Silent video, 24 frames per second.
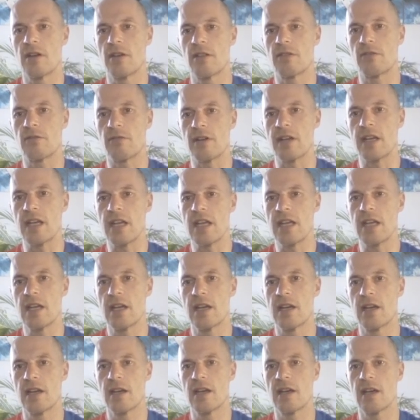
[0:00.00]

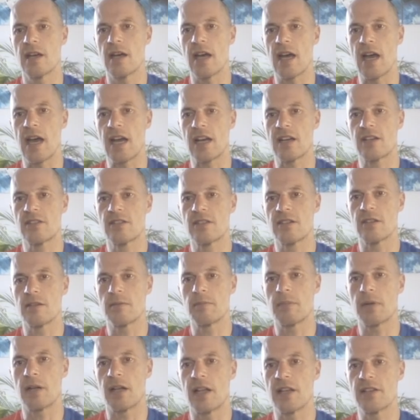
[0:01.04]
3x
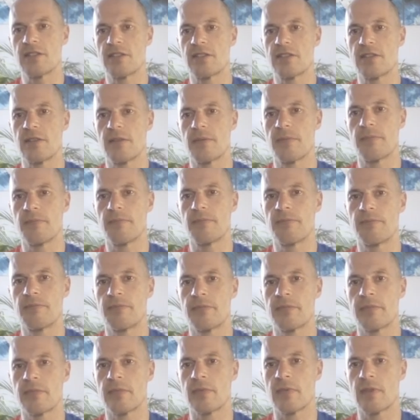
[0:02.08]
plus
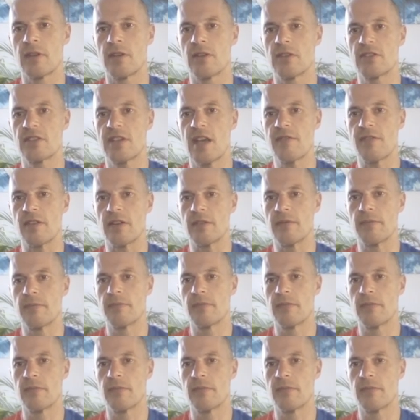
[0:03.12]
7.